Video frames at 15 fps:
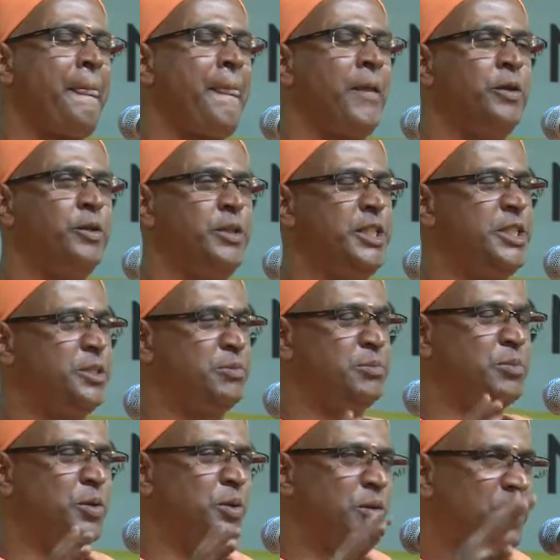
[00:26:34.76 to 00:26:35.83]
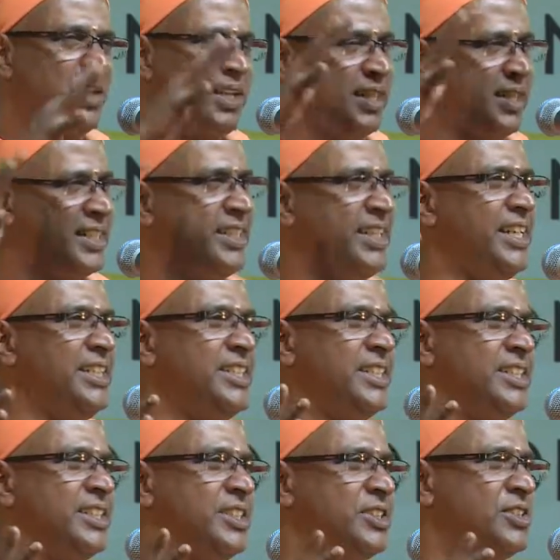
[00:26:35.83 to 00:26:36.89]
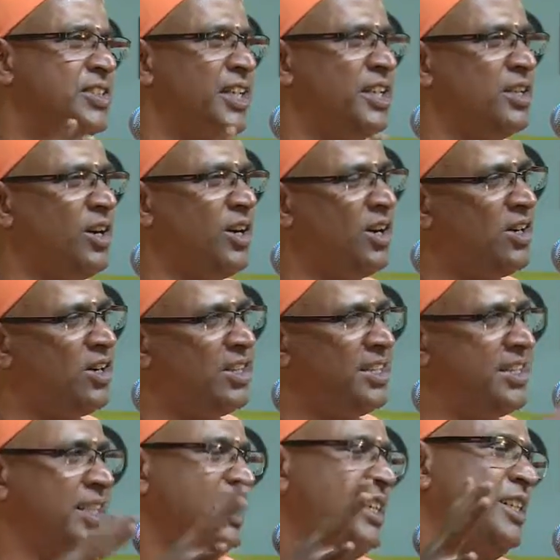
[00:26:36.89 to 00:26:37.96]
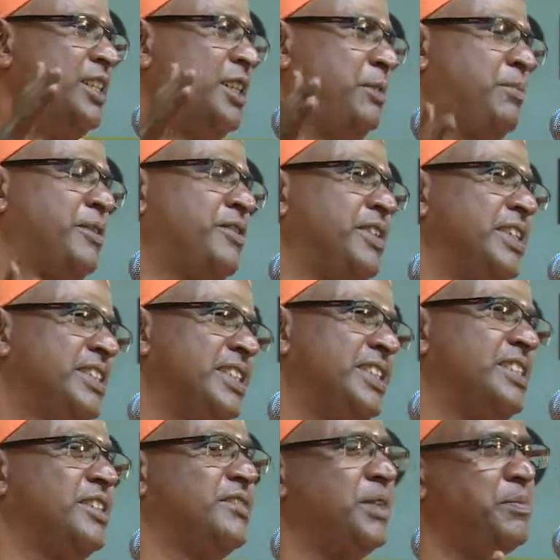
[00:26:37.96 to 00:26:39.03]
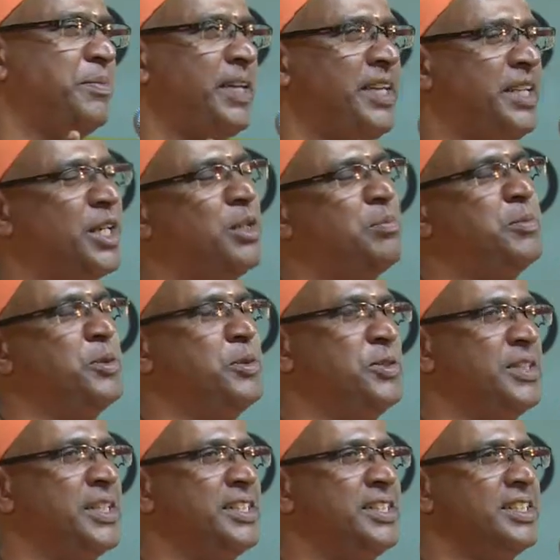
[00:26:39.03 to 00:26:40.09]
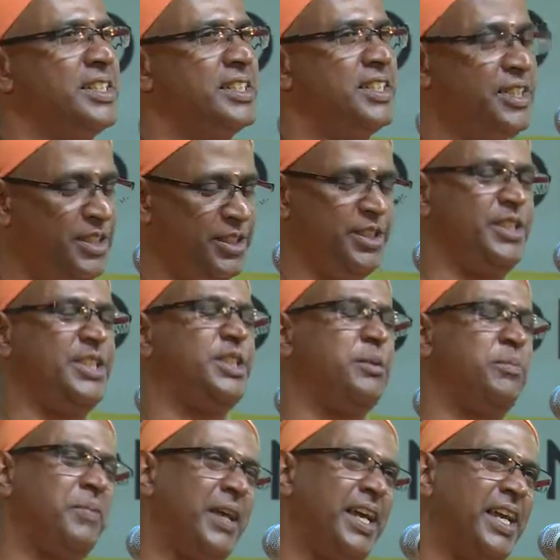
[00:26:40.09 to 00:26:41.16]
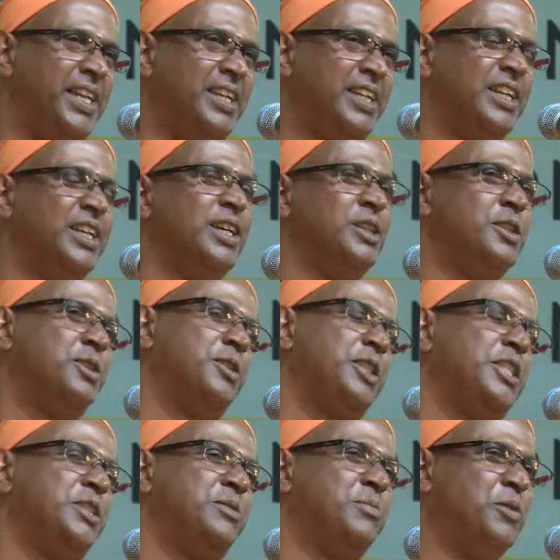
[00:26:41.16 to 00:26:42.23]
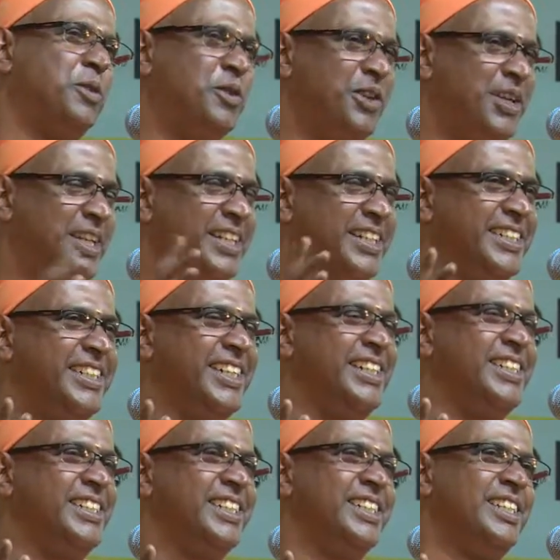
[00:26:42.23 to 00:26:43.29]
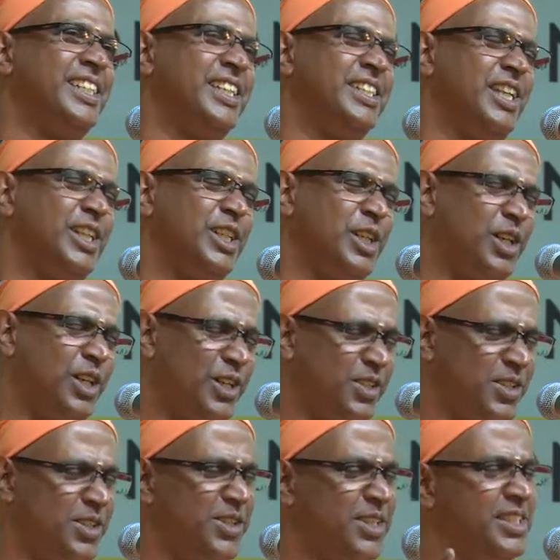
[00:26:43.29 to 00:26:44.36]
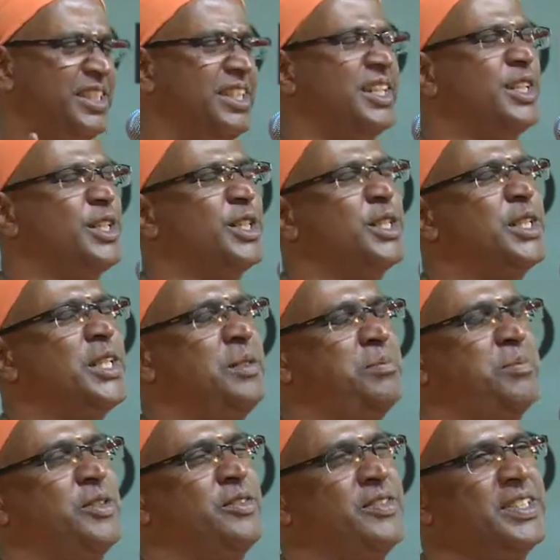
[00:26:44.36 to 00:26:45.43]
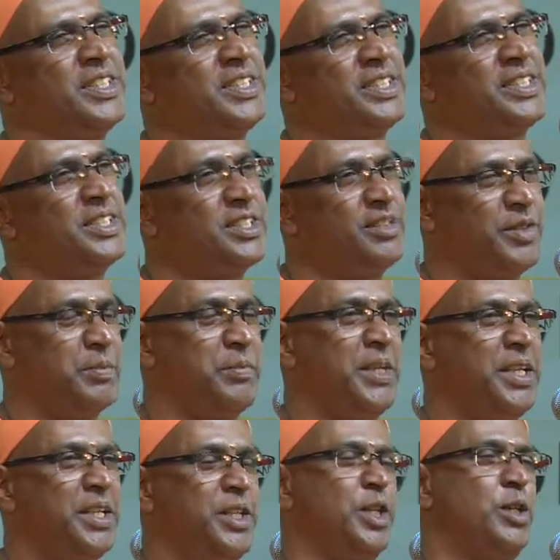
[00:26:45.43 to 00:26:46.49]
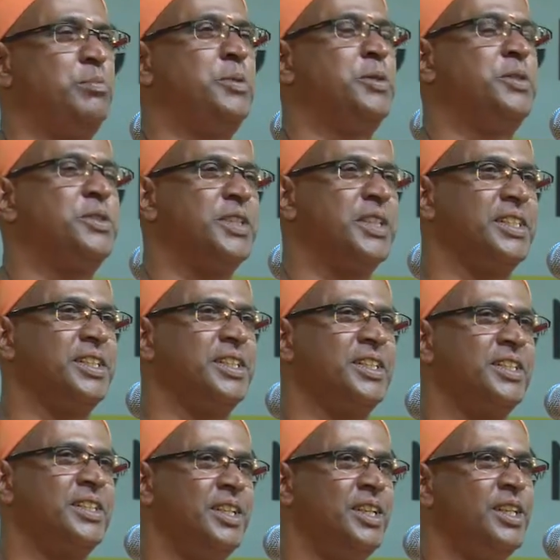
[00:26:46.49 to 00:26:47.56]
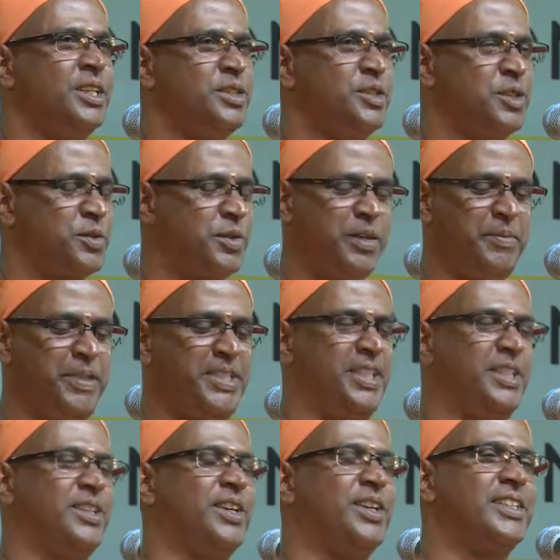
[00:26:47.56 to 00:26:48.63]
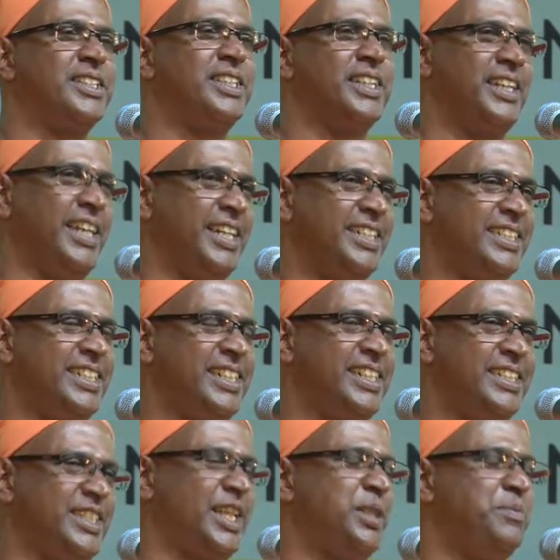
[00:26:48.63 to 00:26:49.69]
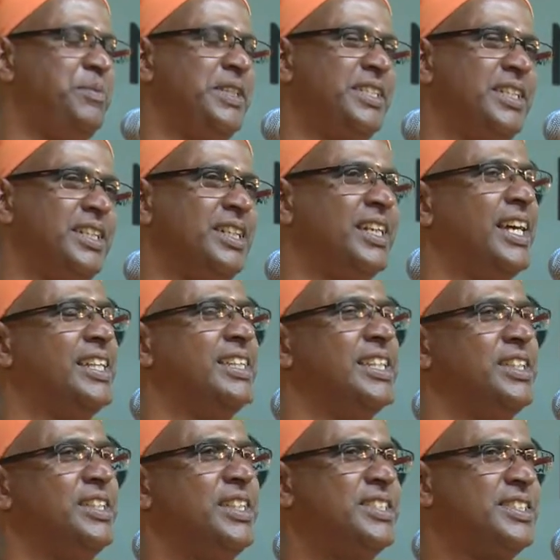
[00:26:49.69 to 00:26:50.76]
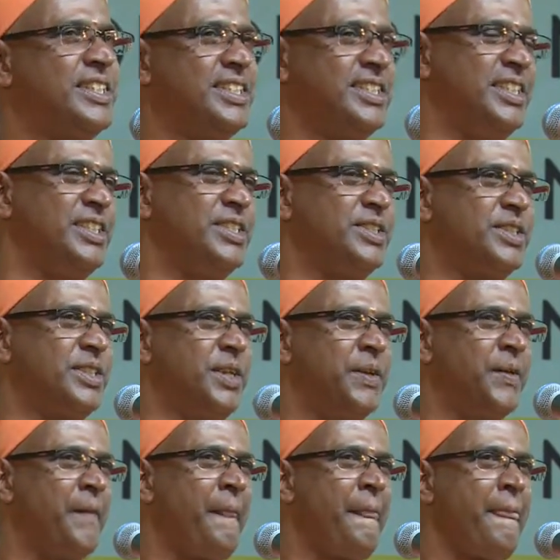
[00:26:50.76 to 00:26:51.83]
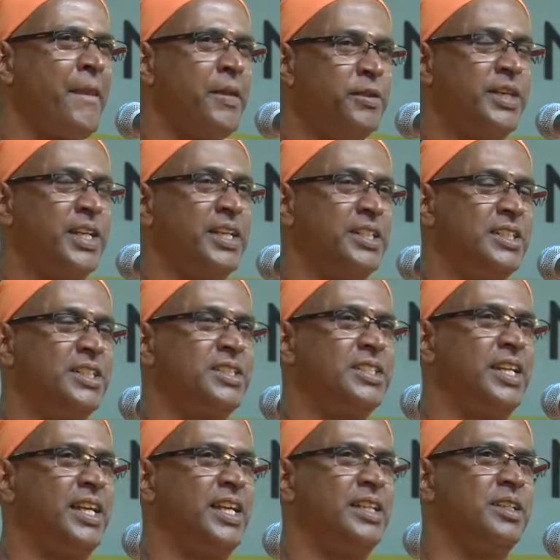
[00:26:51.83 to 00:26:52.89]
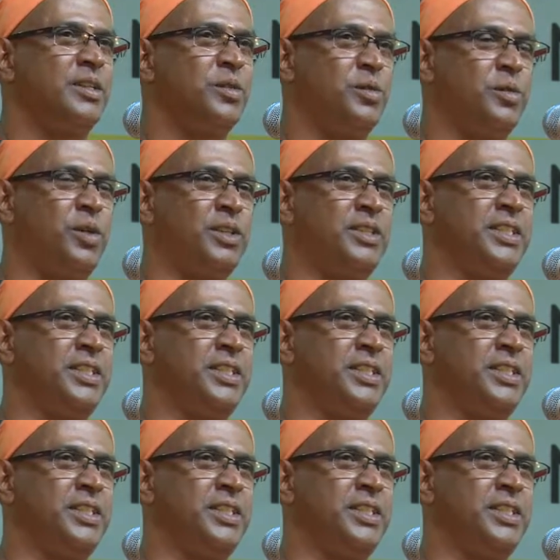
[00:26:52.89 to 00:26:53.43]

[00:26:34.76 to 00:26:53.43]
who is more learned than all the learned professors of America put together. Here is a man who is more learned than all the learned professors of America put together. So Swamiji got entrance, admission, and the rest is history. You can understand what